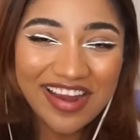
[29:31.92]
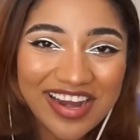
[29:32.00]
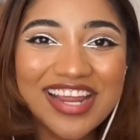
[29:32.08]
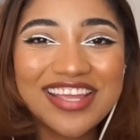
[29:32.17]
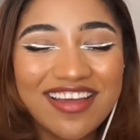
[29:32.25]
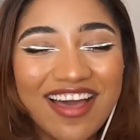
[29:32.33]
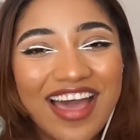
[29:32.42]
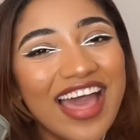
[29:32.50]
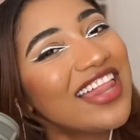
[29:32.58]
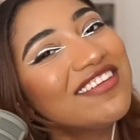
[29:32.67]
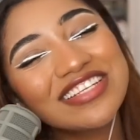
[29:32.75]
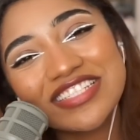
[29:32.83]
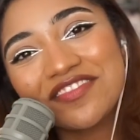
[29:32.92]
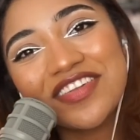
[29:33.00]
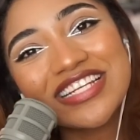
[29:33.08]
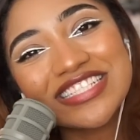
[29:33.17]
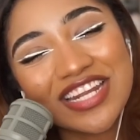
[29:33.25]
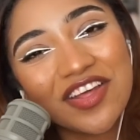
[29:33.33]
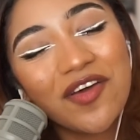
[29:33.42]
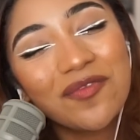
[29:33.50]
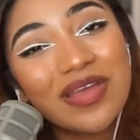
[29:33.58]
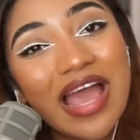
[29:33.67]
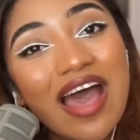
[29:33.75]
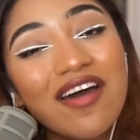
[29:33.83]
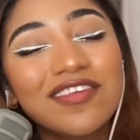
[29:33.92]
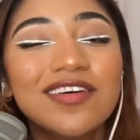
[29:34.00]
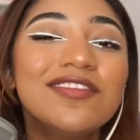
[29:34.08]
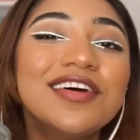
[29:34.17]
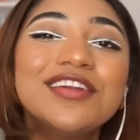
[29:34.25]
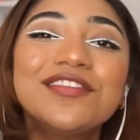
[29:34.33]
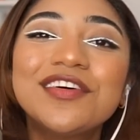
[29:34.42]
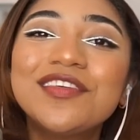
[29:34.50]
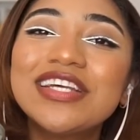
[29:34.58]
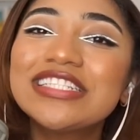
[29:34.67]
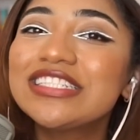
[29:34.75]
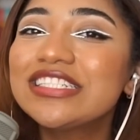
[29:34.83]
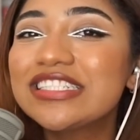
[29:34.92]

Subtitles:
All right, y'all. I love you so much, and I hope you have a wonderful rest of your